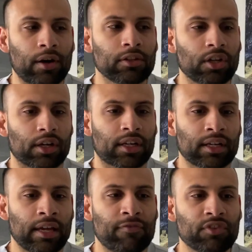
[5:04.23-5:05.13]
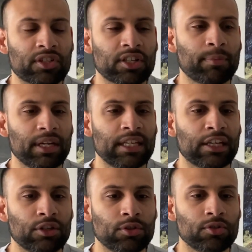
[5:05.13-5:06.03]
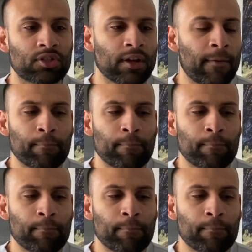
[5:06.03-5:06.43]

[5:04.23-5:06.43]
look, if you're somebody who's